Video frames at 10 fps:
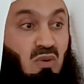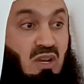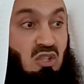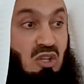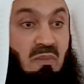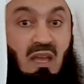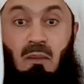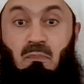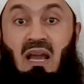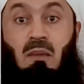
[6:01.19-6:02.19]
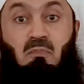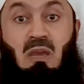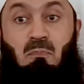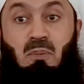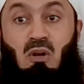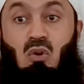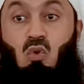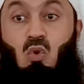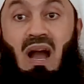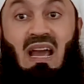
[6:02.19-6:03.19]
worship by people
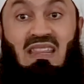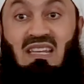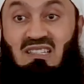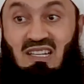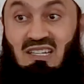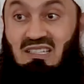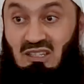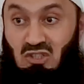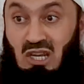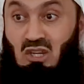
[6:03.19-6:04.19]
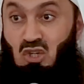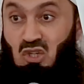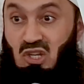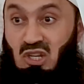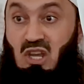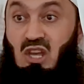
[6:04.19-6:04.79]
who either did it intentionally